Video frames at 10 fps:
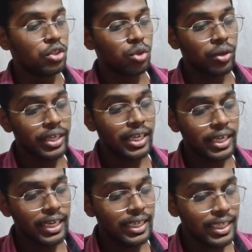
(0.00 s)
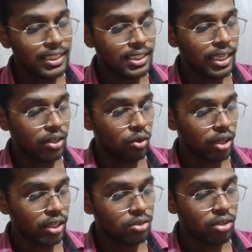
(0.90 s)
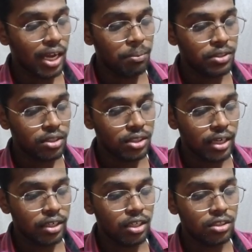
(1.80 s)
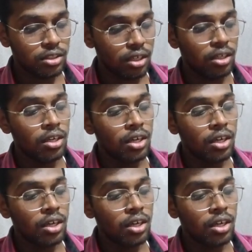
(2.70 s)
So here it is there. Okay, so that means this container is there.